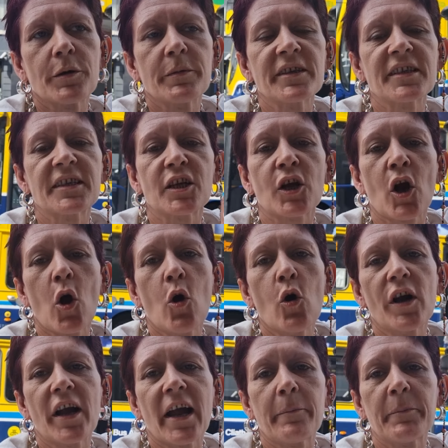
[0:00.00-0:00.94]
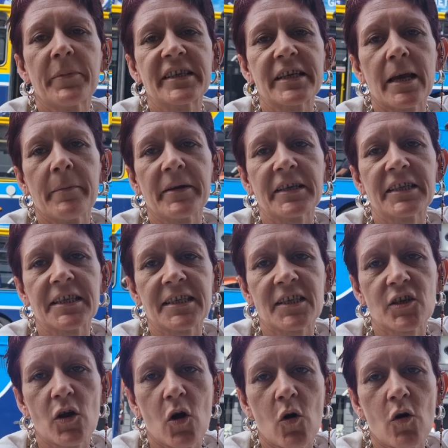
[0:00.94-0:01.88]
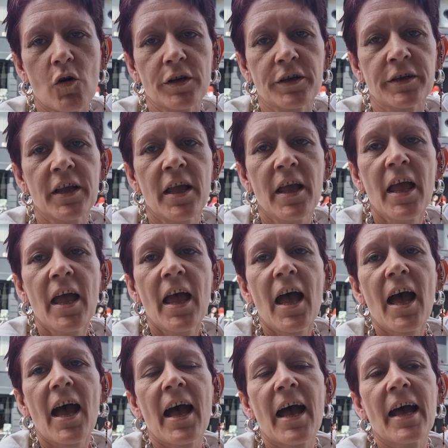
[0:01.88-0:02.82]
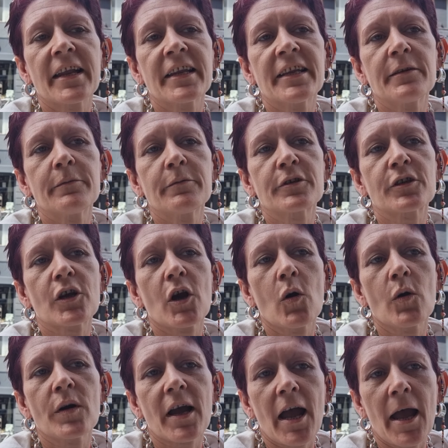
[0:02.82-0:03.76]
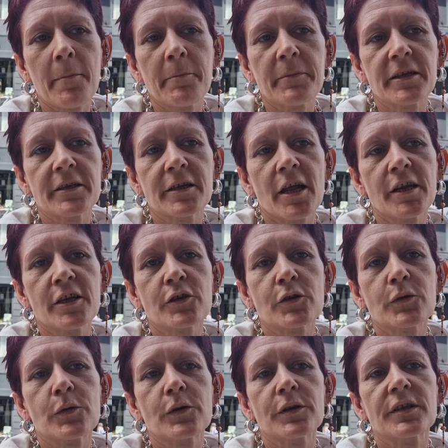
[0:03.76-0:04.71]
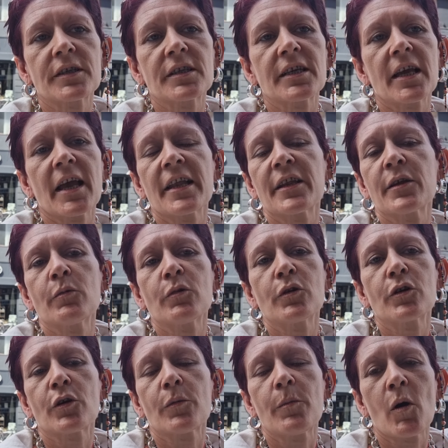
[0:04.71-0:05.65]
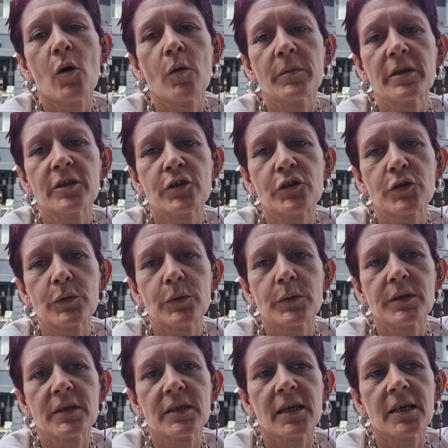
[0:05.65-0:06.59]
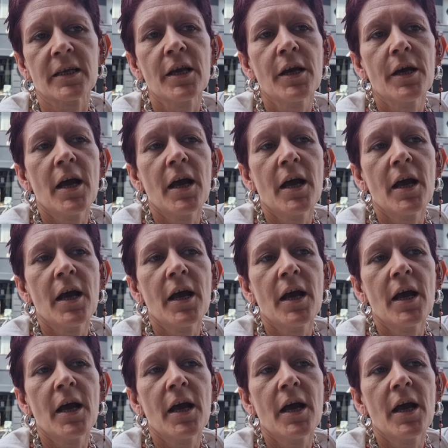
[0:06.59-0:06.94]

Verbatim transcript: It was the coke epidemic, the snorting, and he would go gambling on a Thursday and he wouldn't come home on a Tuesday.